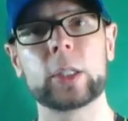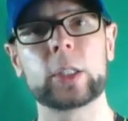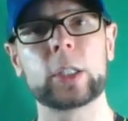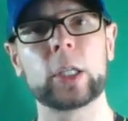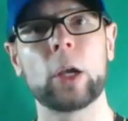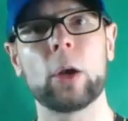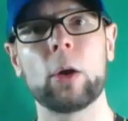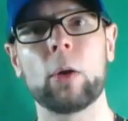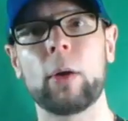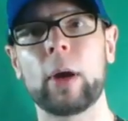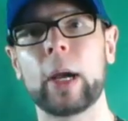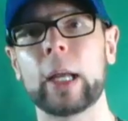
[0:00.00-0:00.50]

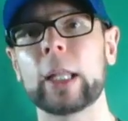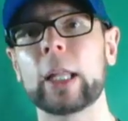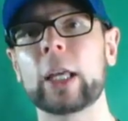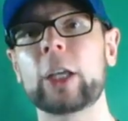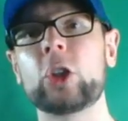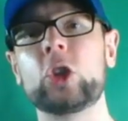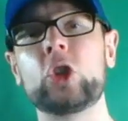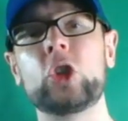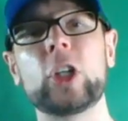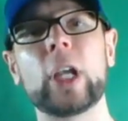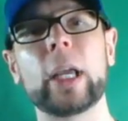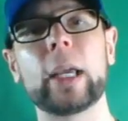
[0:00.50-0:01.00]
So I
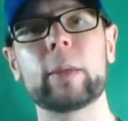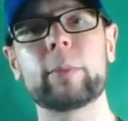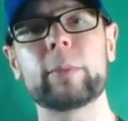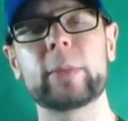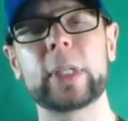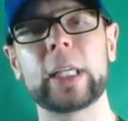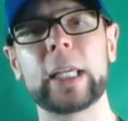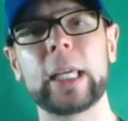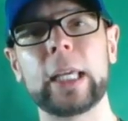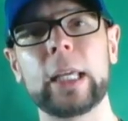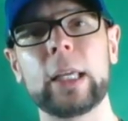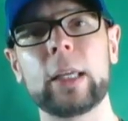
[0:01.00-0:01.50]
like
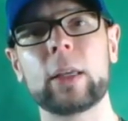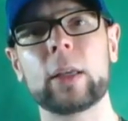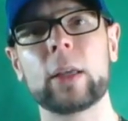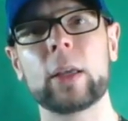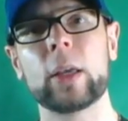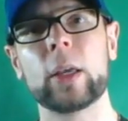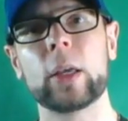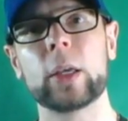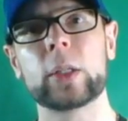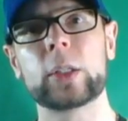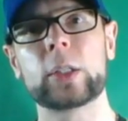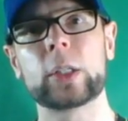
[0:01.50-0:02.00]
JMT,
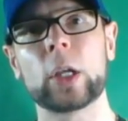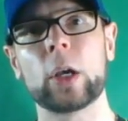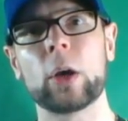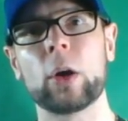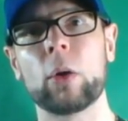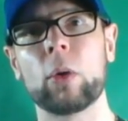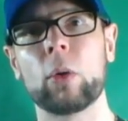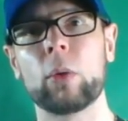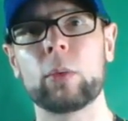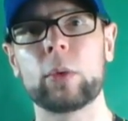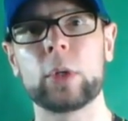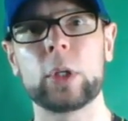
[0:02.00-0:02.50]

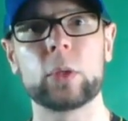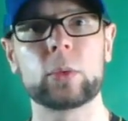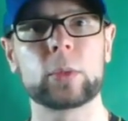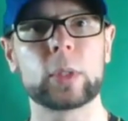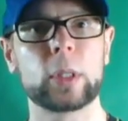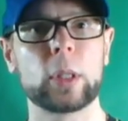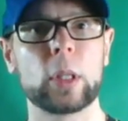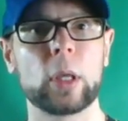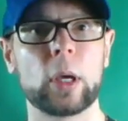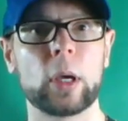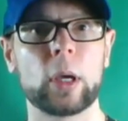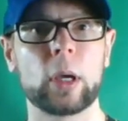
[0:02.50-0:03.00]
so
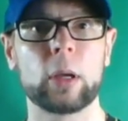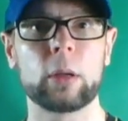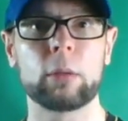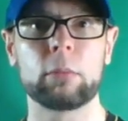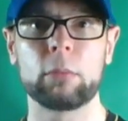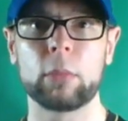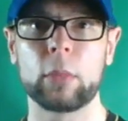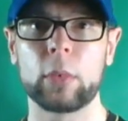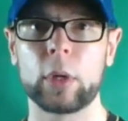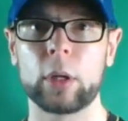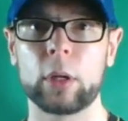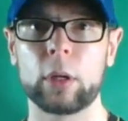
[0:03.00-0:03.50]
using
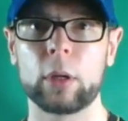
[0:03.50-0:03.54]
the